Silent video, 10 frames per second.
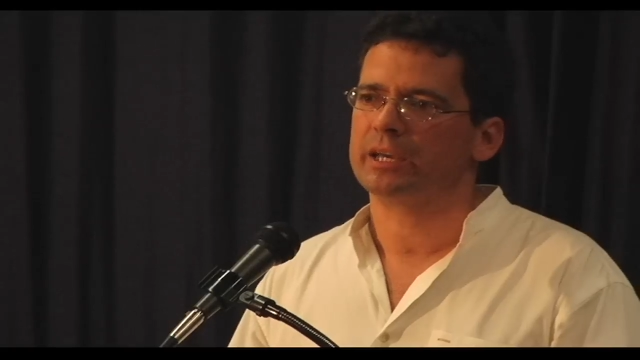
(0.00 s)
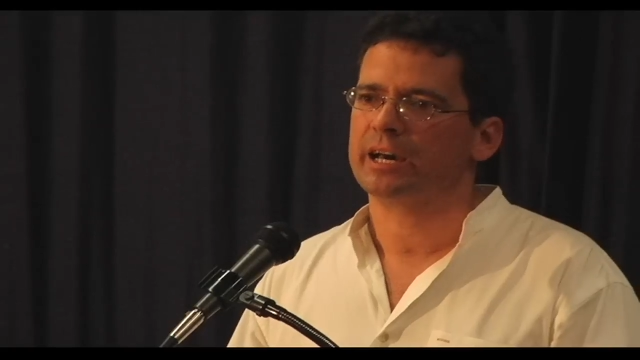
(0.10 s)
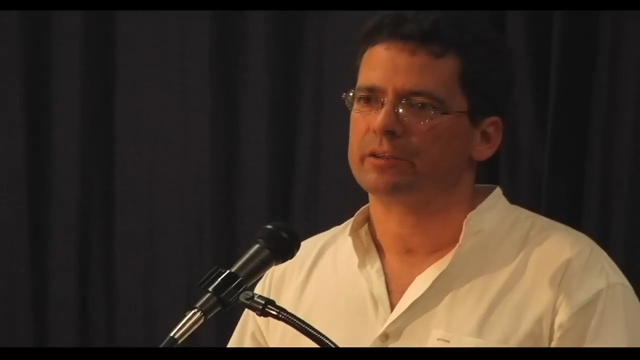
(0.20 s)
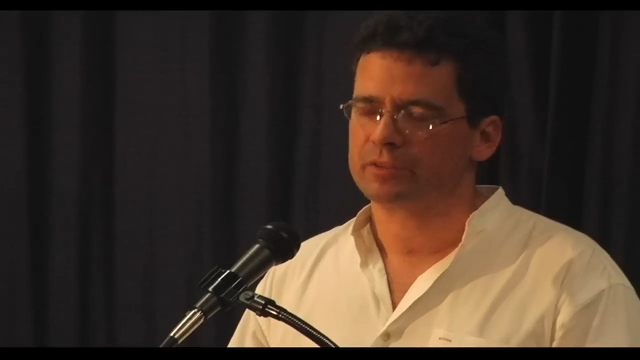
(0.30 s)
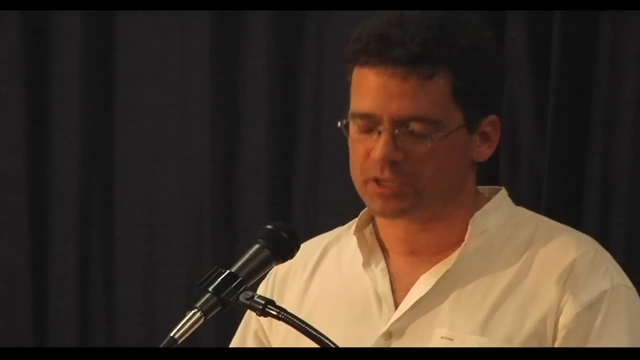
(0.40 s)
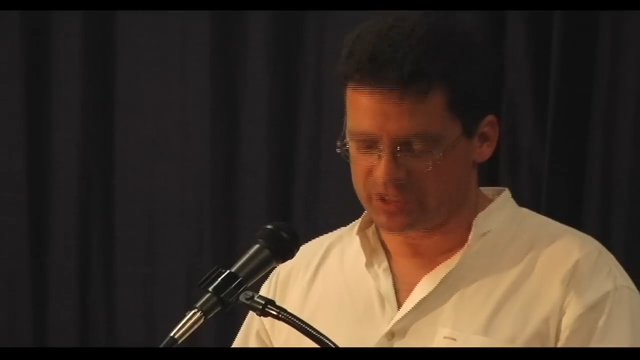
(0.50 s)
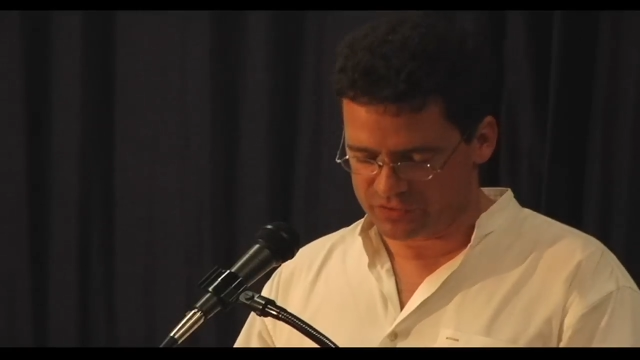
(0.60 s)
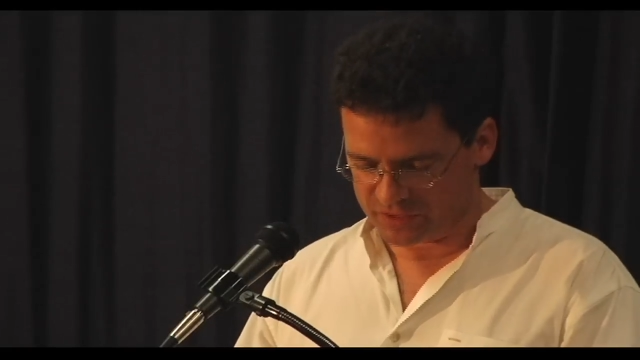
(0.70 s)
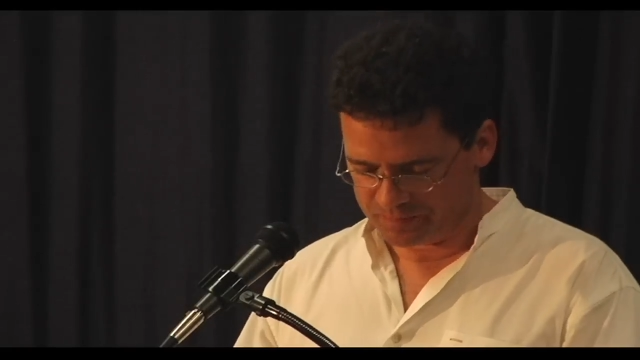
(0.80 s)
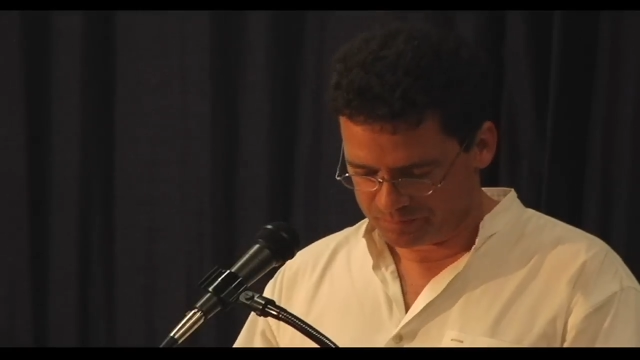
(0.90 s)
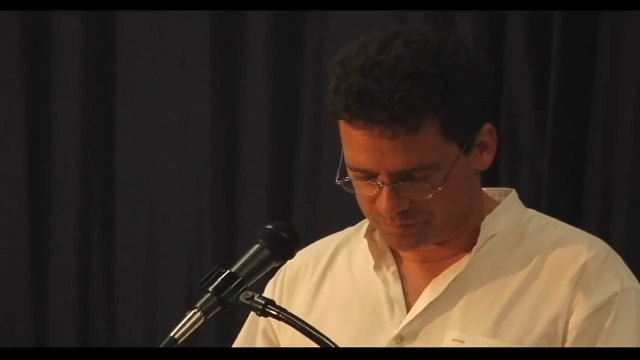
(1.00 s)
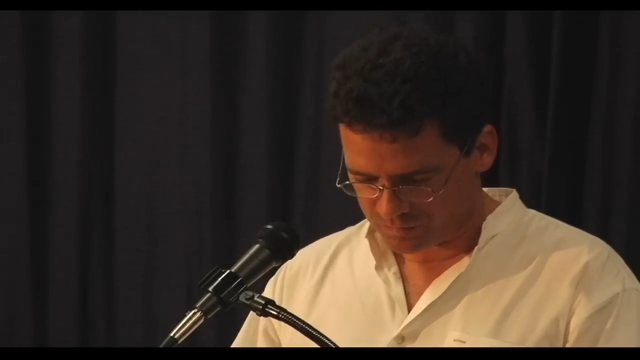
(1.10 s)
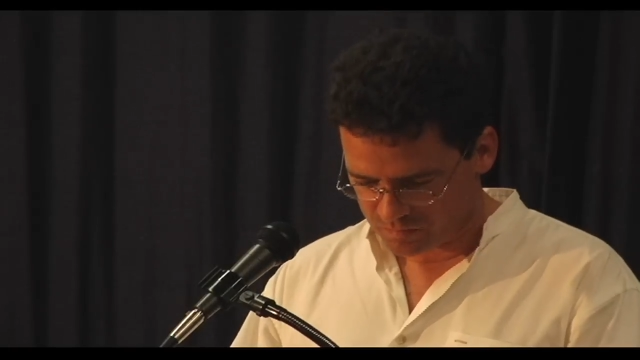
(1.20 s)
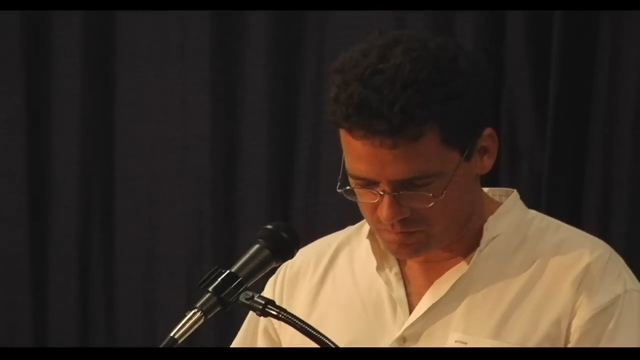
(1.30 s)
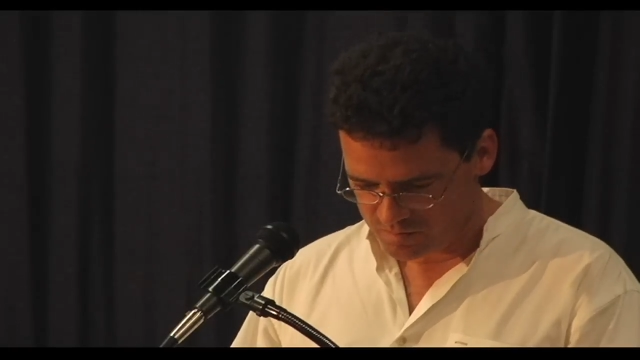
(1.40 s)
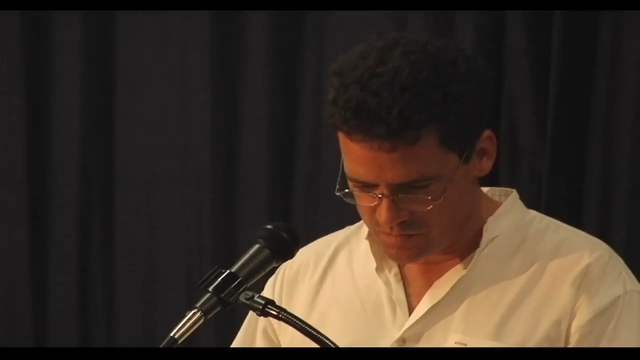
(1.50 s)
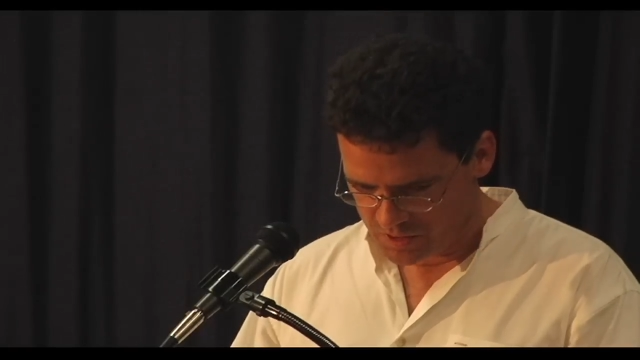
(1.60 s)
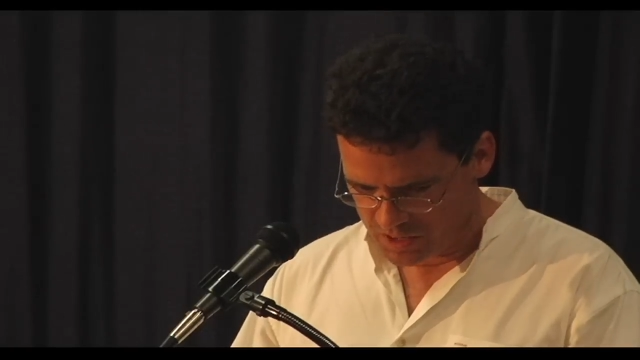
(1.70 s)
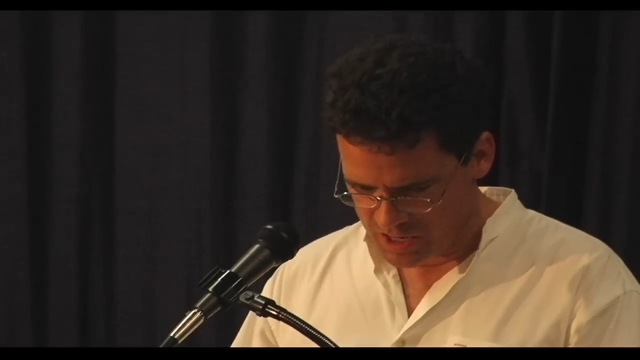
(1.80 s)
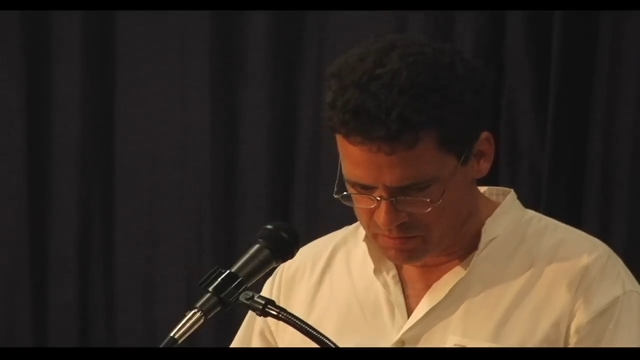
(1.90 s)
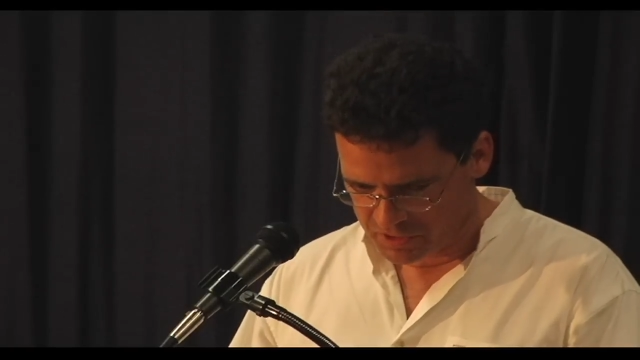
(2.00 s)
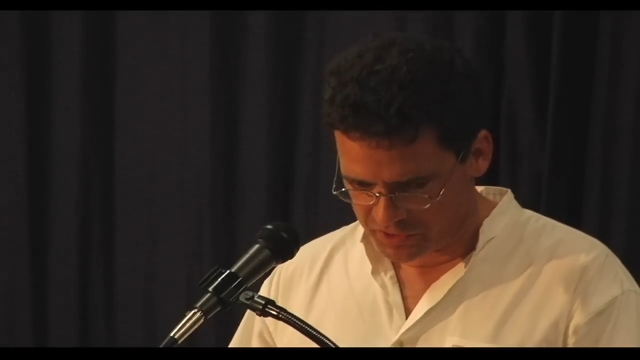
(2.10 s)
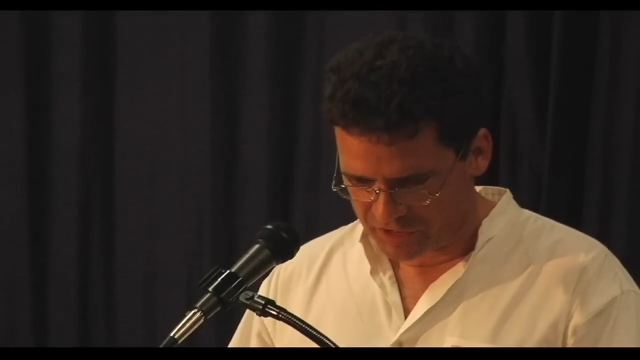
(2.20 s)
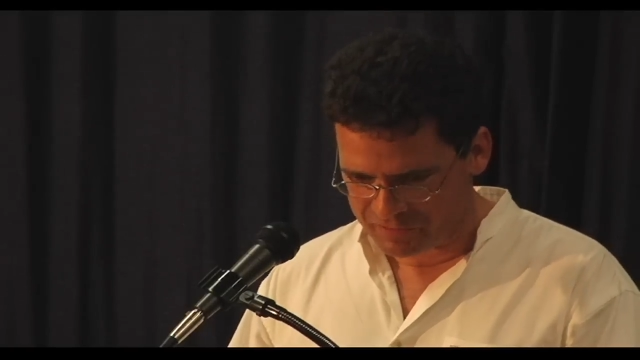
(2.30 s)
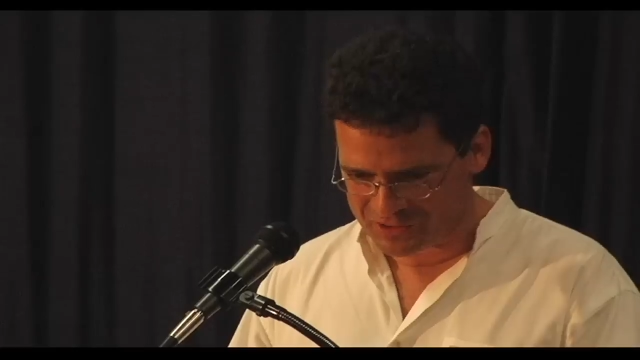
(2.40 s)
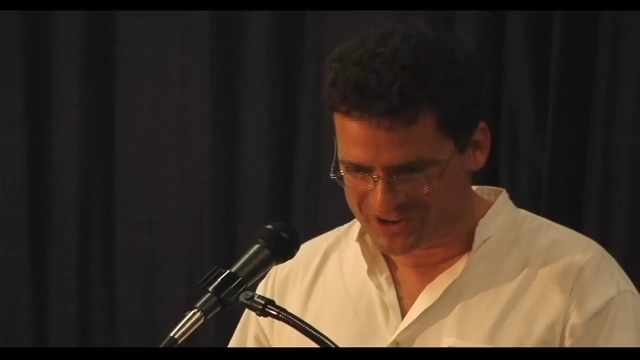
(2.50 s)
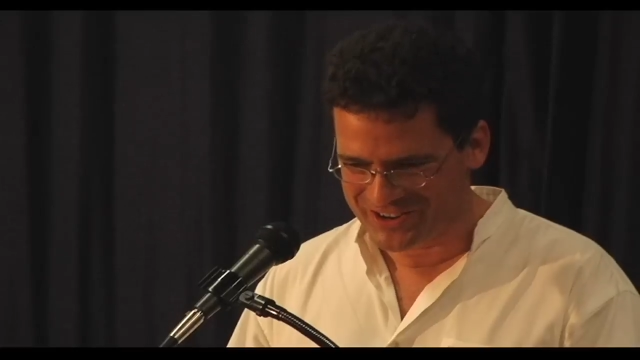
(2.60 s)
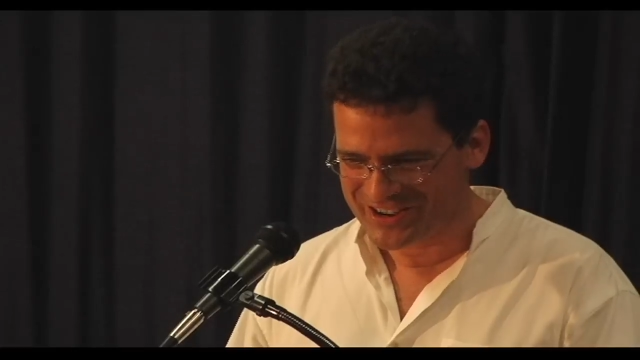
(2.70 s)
me out of the country. Um, because after,